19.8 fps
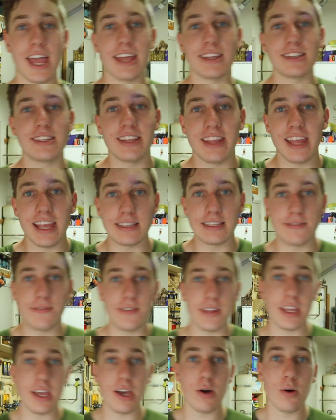end today's
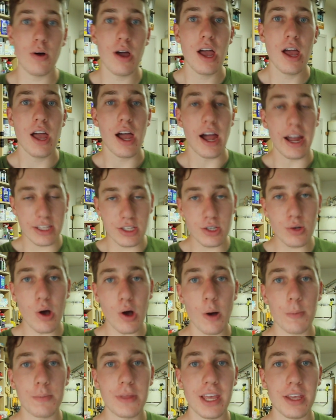video. I do
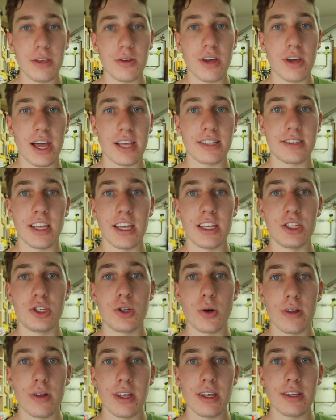hope that you guys
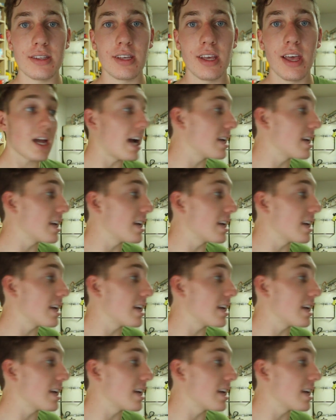enjoyed it.